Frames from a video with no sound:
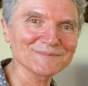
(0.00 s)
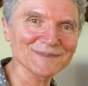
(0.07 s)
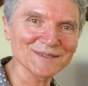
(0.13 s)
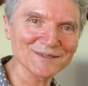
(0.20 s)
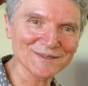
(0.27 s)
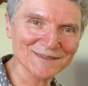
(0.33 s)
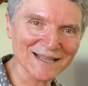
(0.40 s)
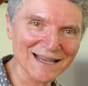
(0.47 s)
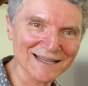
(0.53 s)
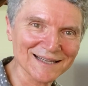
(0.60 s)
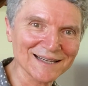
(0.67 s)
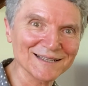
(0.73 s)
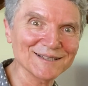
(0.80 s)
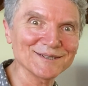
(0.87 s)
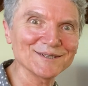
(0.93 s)
you got that
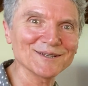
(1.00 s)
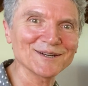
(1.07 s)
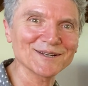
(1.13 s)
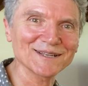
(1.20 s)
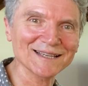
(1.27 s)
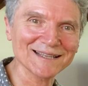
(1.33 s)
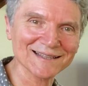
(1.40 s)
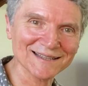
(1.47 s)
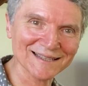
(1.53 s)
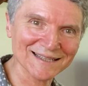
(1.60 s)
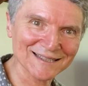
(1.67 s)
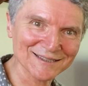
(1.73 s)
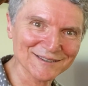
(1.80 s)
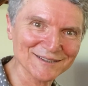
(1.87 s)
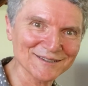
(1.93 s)
kind of nodding
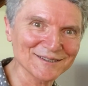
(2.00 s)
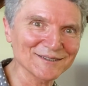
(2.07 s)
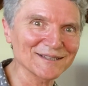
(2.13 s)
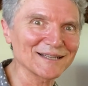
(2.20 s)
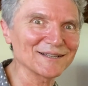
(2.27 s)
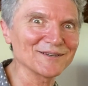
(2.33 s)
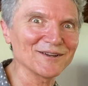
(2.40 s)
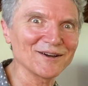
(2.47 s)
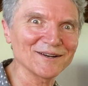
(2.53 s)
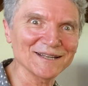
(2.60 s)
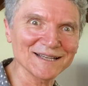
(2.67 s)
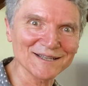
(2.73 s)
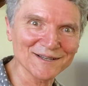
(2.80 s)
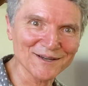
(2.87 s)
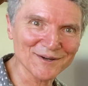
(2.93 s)
thing, that
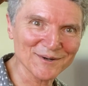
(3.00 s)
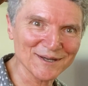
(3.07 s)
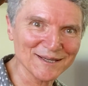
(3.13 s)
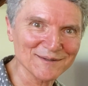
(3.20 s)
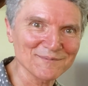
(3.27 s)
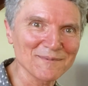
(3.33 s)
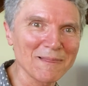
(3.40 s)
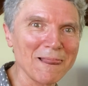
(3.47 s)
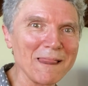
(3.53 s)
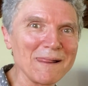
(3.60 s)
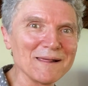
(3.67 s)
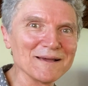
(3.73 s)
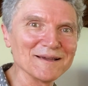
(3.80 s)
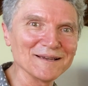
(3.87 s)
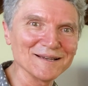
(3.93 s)
nodding, knowing
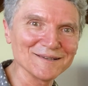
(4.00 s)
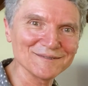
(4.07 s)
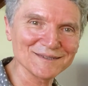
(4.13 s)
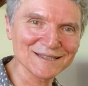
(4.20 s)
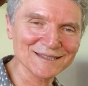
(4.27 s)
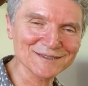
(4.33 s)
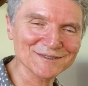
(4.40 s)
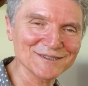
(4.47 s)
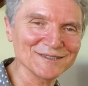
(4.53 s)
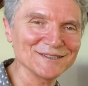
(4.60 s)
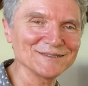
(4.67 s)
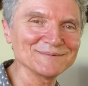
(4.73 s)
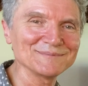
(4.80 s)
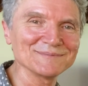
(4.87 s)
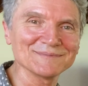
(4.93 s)
everything's good.
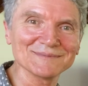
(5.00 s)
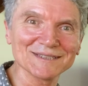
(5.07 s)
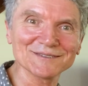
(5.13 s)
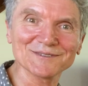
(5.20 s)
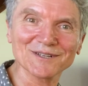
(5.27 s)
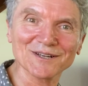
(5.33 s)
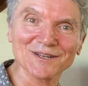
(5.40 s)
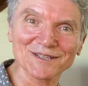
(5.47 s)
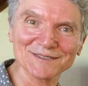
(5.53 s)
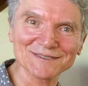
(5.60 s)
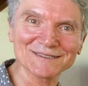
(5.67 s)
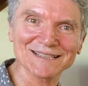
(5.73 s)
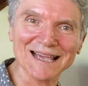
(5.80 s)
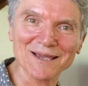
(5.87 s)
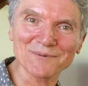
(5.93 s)
There's not a lot to
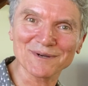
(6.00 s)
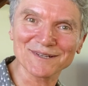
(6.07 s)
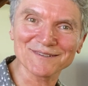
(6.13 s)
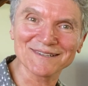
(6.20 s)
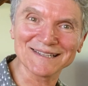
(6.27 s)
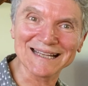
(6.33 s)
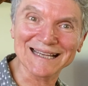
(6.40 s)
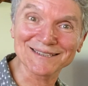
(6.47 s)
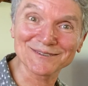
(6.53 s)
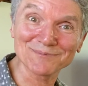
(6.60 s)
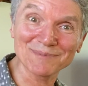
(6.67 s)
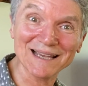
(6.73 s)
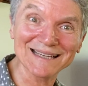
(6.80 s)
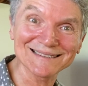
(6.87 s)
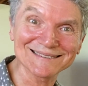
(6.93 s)
say when you're in that
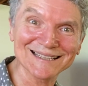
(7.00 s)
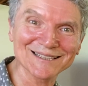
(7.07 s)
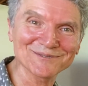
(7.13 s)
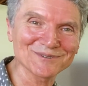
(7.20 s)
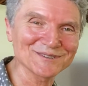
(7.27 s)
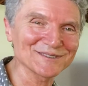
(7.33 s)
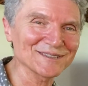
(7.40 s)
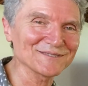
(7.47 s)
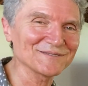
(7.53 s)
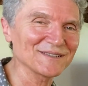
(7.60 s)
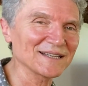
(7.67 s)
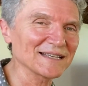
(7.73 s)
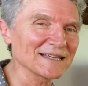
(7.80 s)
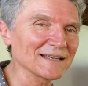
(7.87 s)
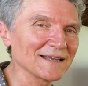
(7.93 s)
space. That's what's so
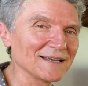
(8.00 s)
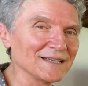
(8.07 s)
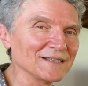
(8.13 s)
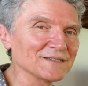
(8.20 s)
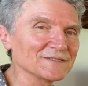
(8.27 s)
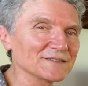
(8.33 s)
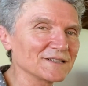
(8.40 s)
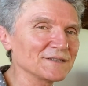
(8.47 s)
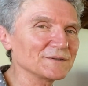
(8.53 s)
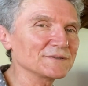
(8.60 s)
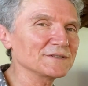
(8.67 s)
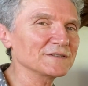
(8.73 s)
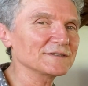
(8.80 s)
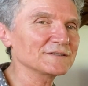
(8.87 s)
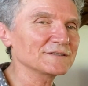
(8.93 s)
funny. So
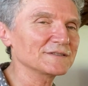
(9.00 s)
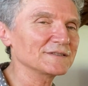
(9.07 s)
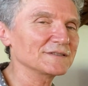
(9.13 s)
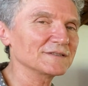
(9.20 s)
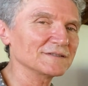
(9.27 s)
just